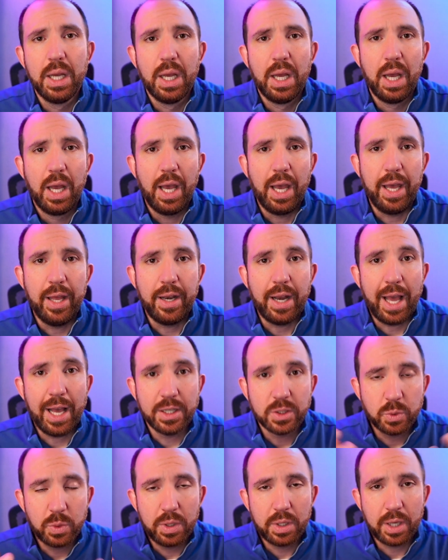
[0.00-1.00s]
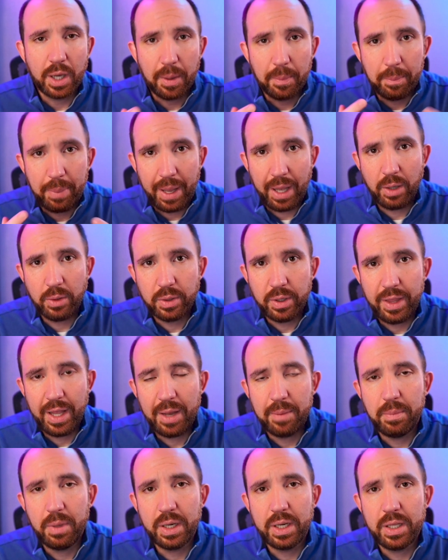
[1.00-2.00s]
And as we compound
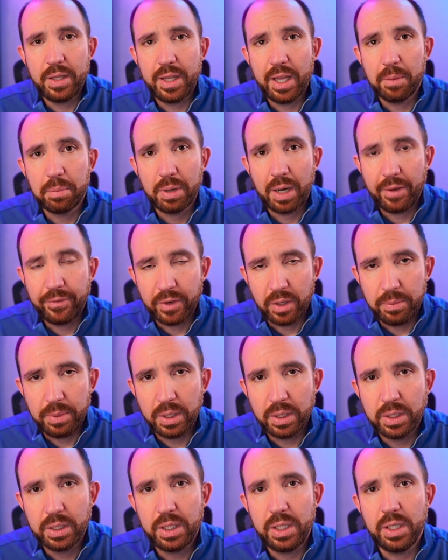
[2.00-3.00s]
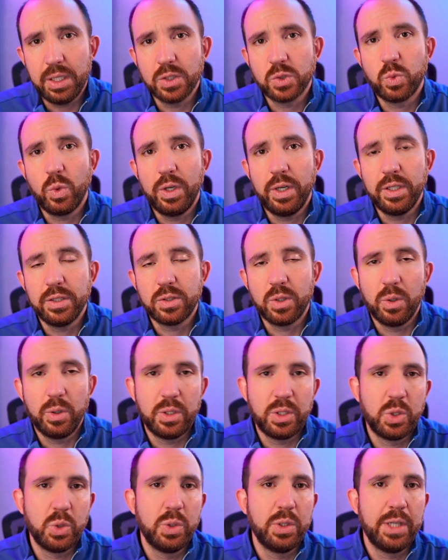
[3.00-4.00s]
that money, that profitability is what is going
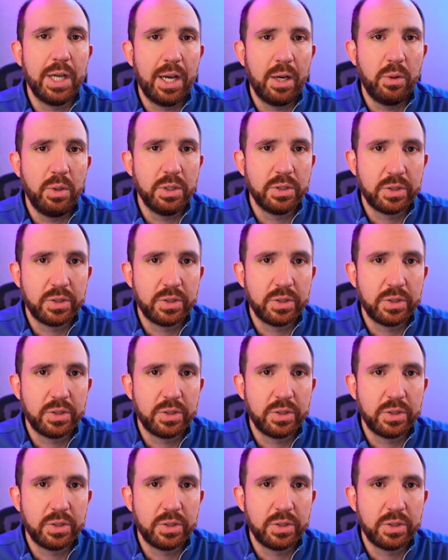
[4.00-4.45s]
to allow us to